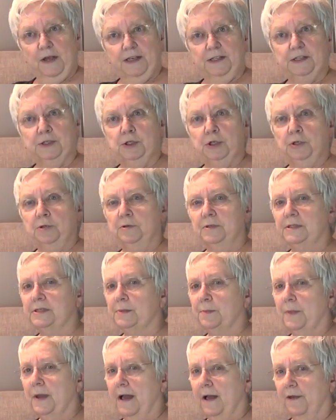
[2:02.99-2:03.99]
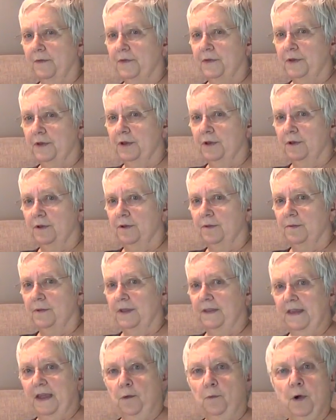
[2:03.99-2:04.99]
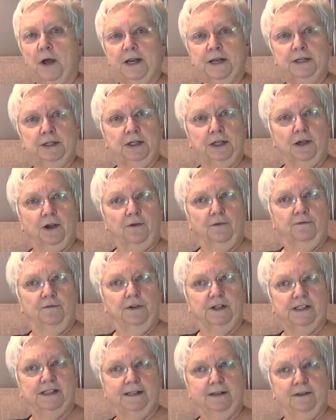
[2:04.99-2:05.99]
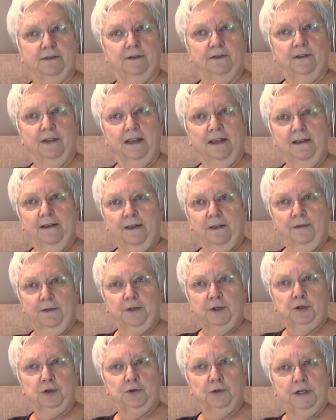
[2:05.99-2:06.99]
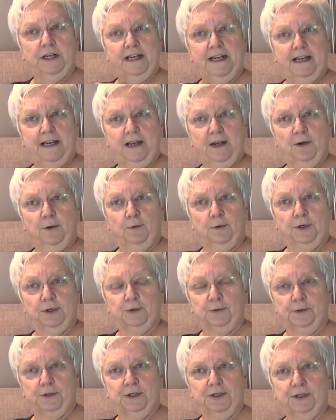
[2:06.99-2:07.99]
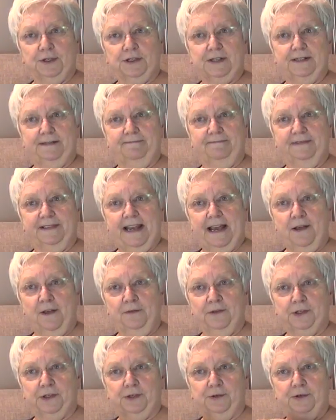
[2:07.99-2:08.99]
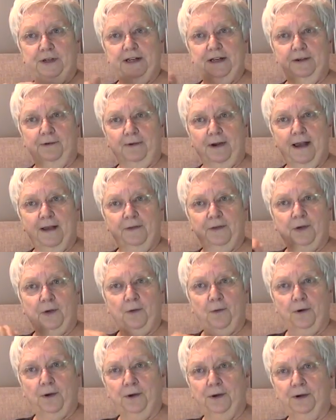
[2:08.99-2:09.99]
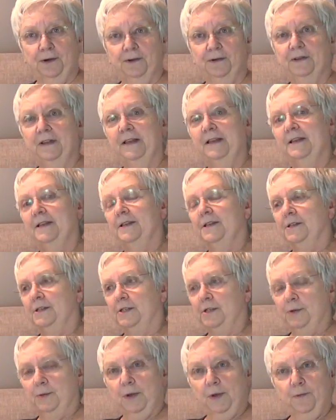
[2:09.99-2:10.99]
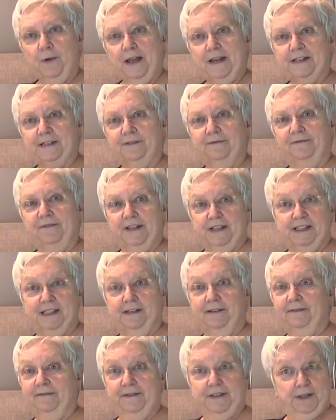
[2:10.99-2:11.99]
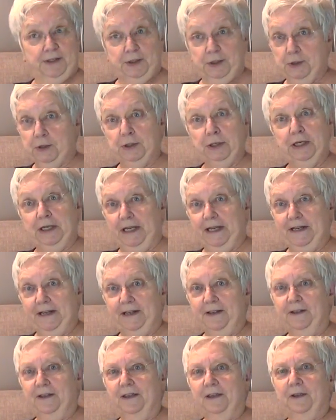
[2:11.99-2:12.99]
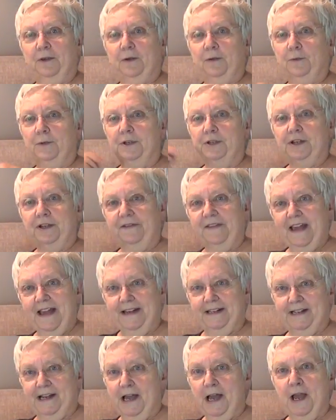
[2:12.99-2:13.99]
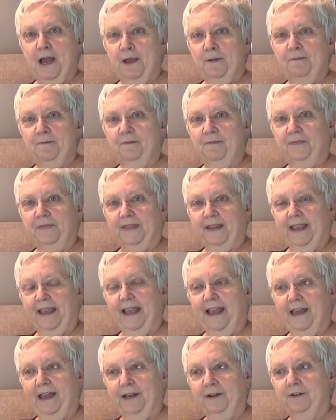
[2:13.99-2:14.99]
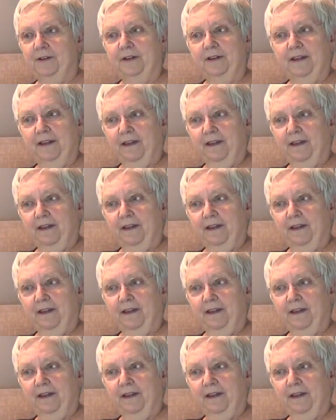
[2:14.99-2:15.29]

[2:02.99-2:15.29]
my students about them and they wanted to go visit the tree which was just down the street and around the corner so we went to visit this tree which at that time had